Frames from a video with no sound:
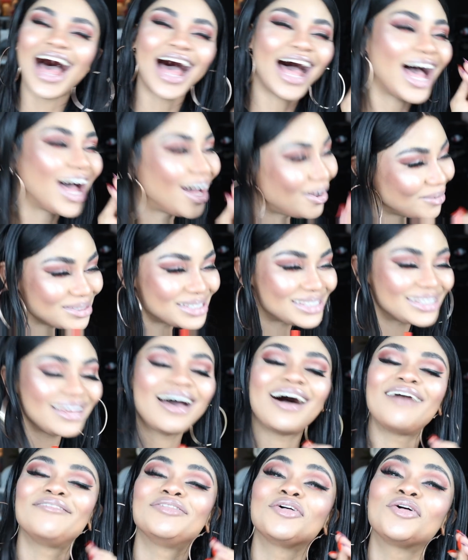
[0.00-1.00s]
I will still
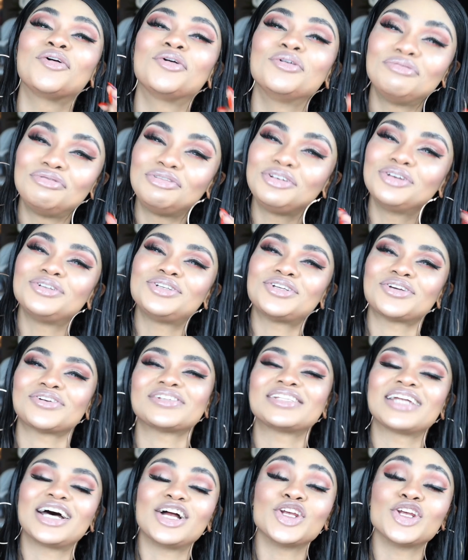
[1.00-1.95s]
have the good futures that